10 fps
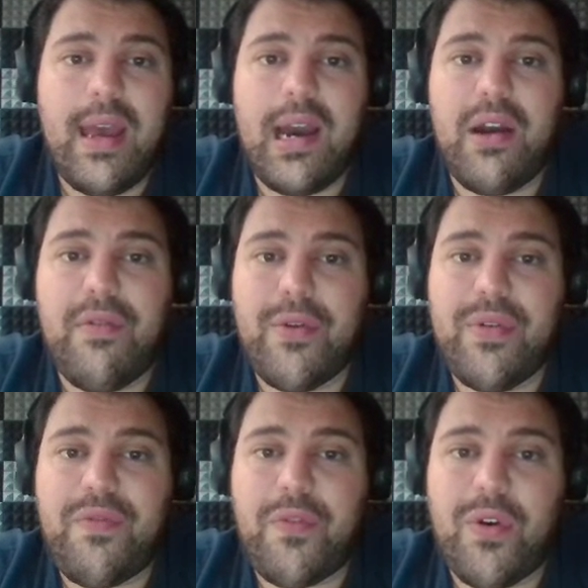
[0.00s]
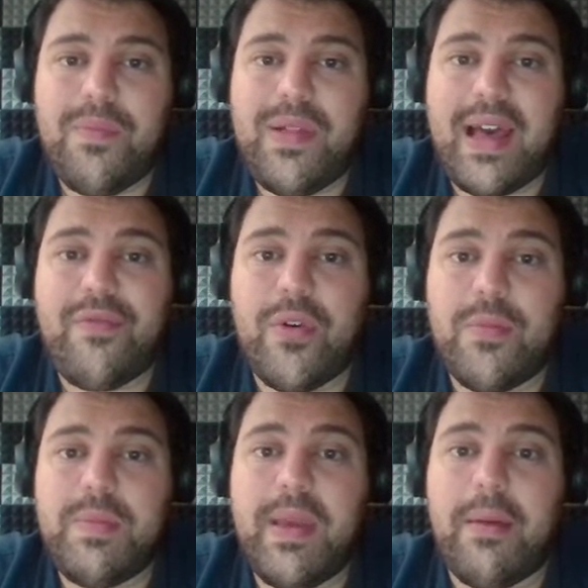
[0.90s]
However, with foreign
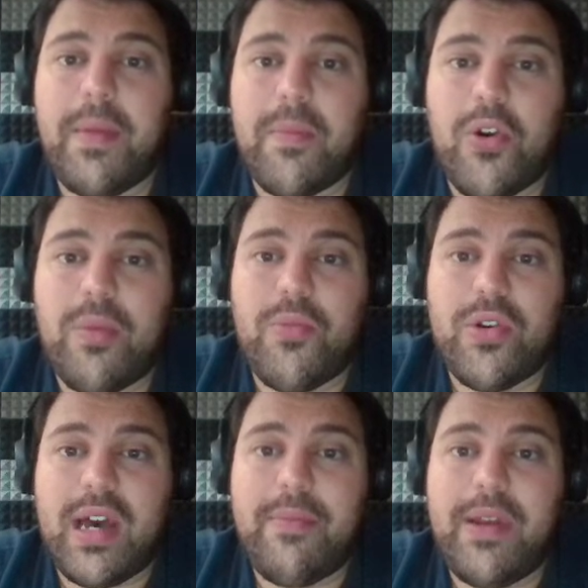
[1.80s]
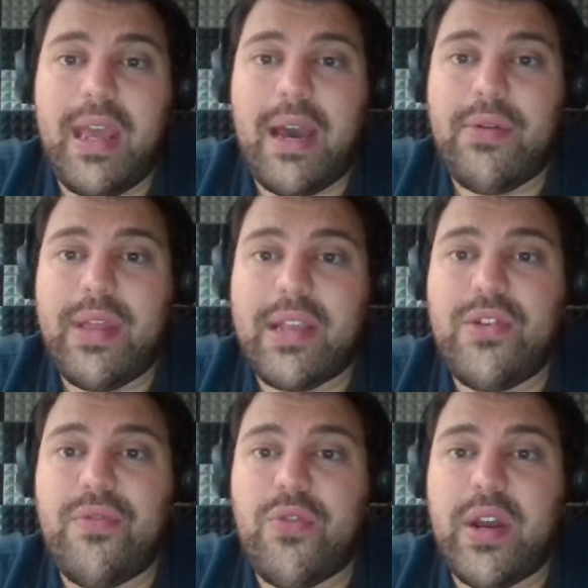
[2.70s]
platforms becoming more and more dominant, I would like
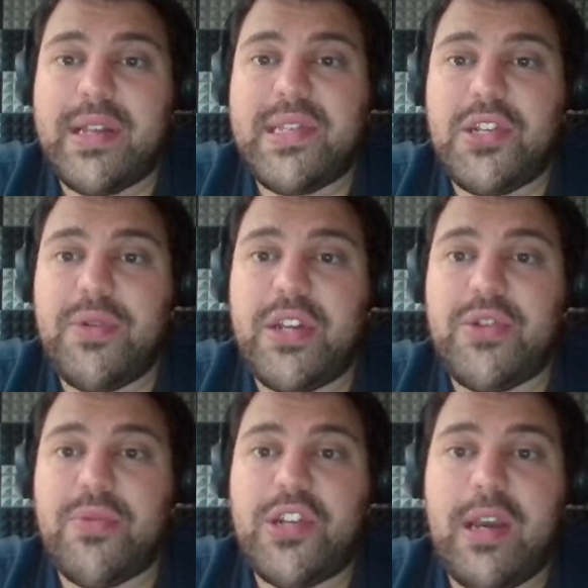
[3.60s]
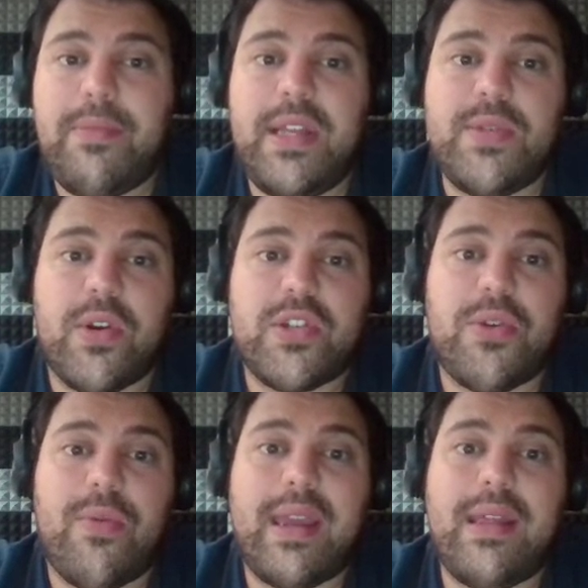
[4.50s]
to avoid a situation where Japanese works
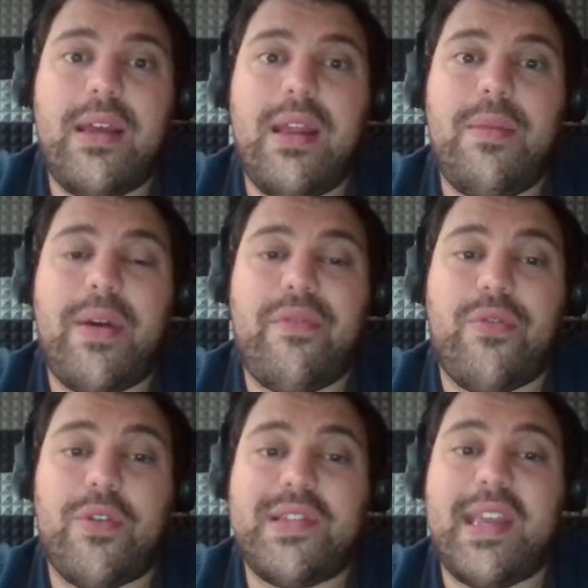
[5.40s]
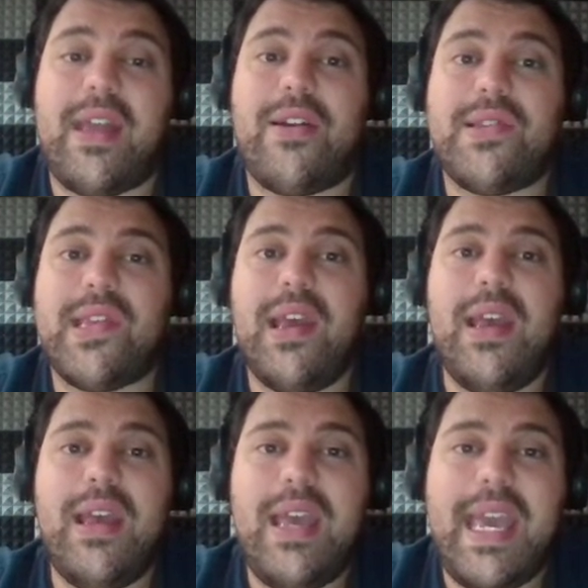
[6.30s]
are regulated by foreign standards.
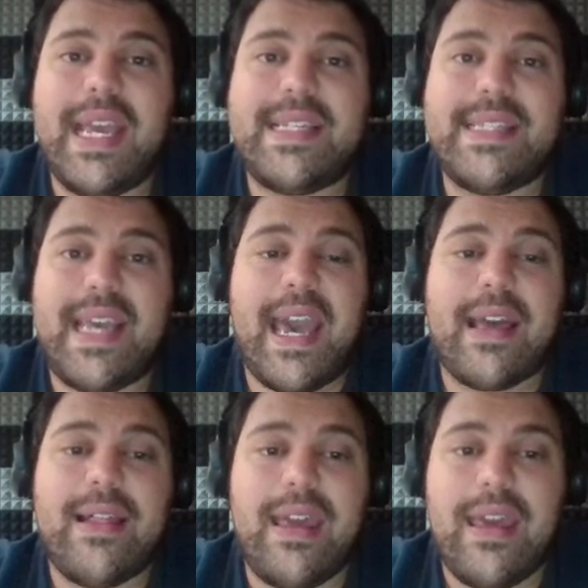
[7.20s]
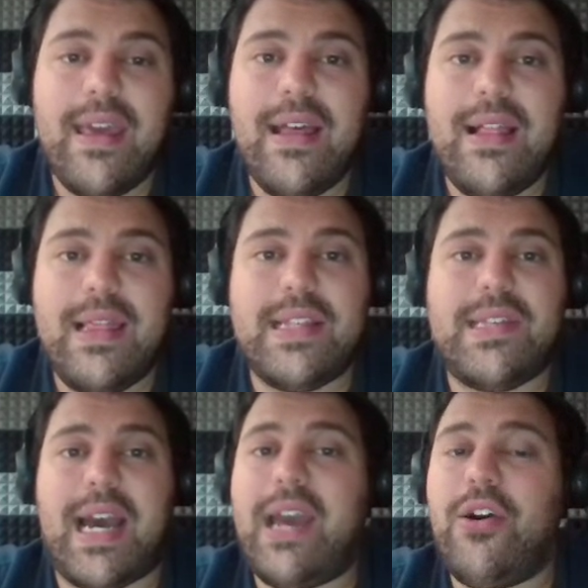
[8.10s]
Exactly.
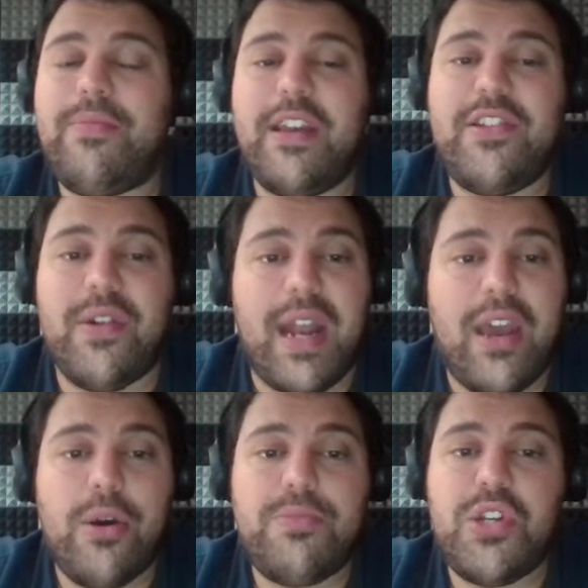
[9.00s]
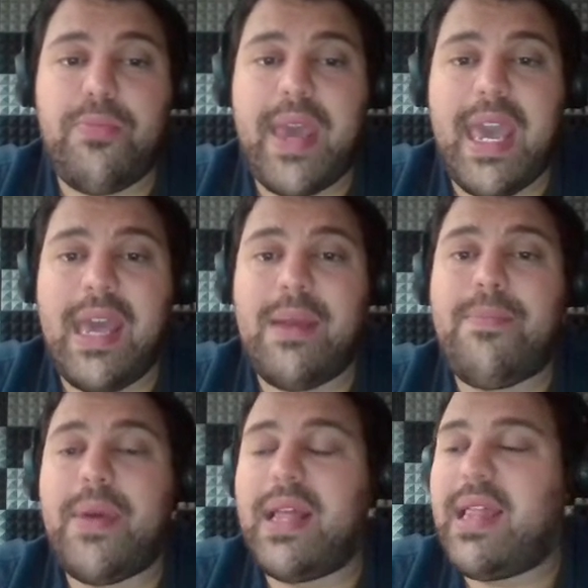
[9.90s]
I hope they do it. I hope
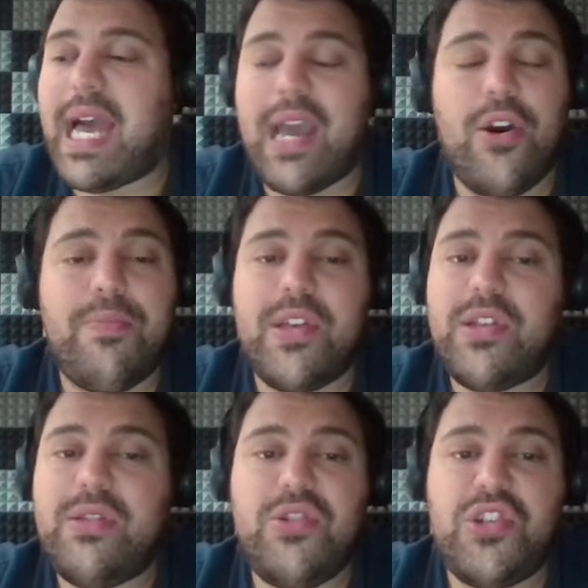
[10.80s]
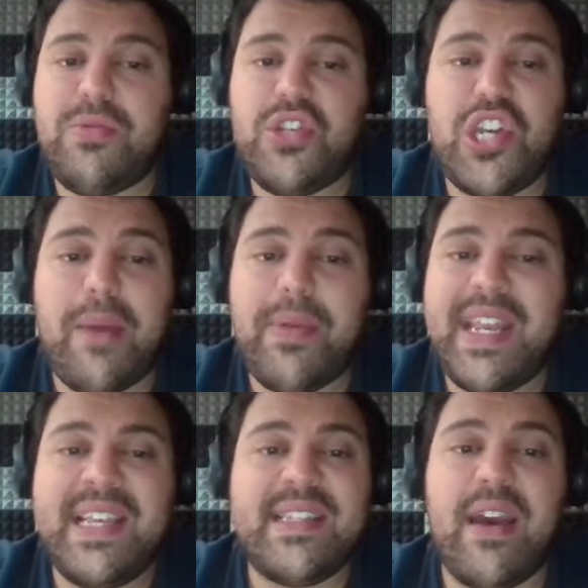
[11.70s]
the
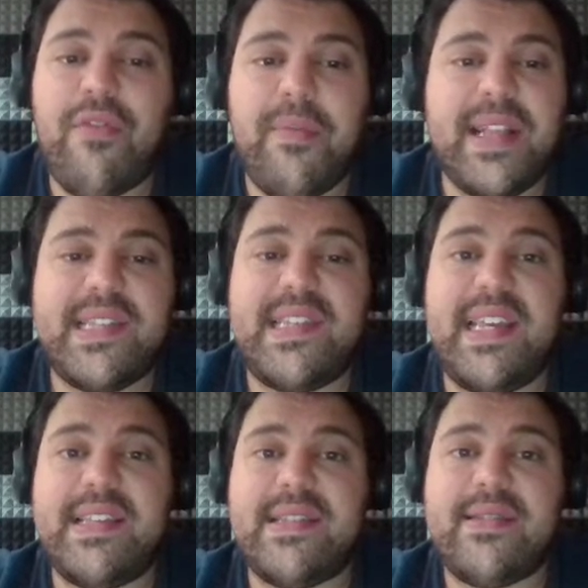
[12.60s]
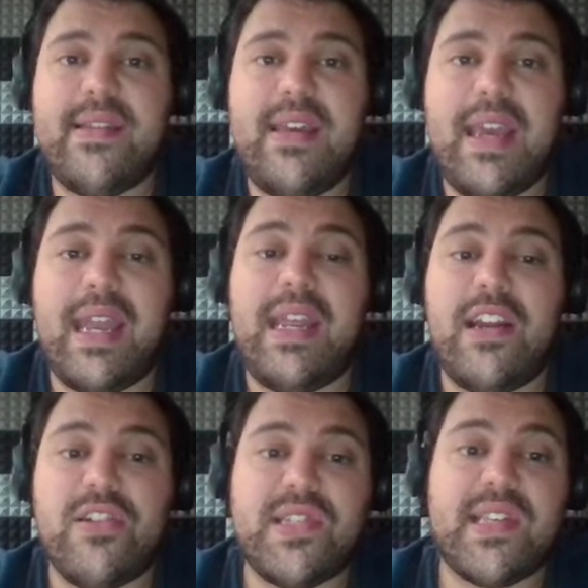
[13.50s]
Japanese government sees and
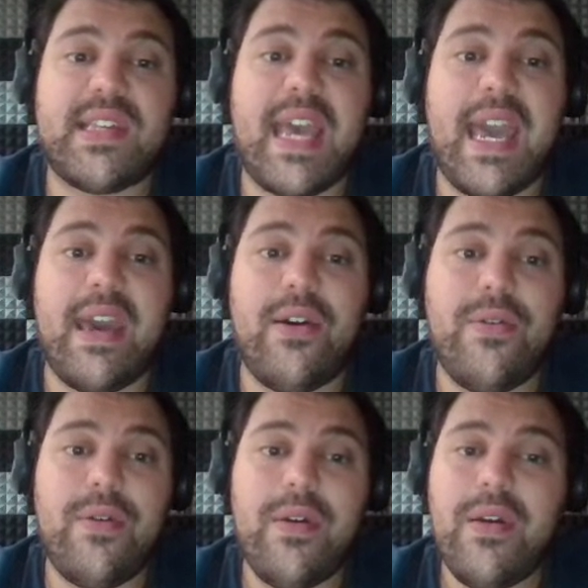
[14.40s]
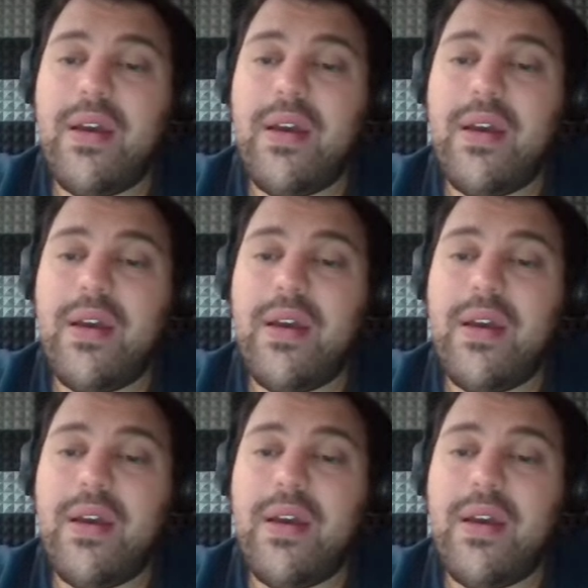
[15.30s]
hears this guy out